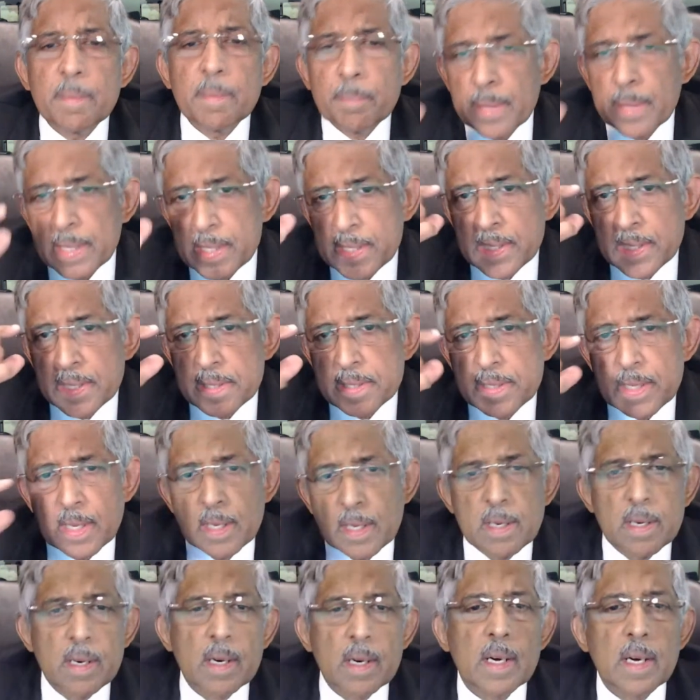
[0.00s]
the pressures
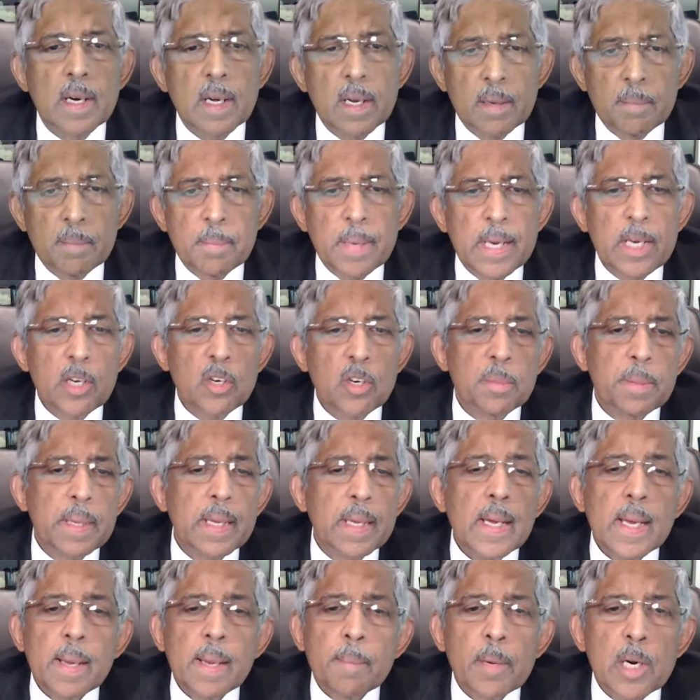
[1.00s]
are meant to
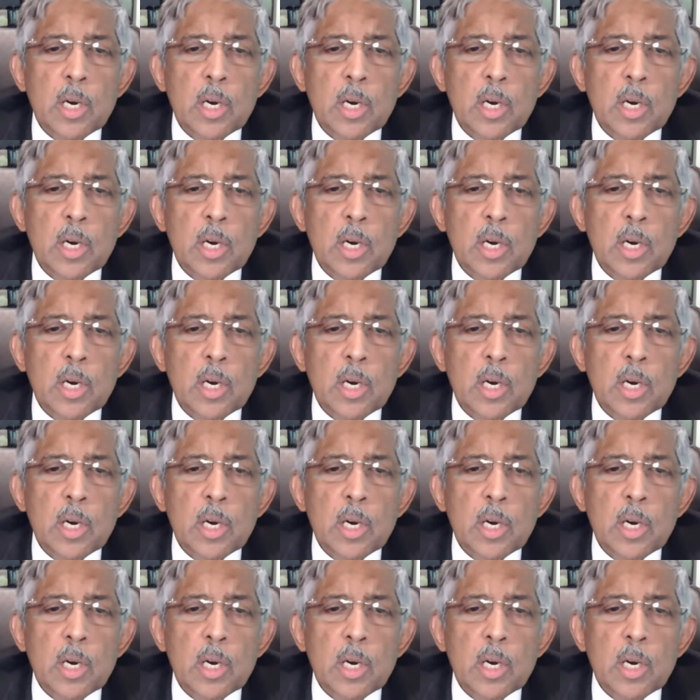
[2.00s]
be.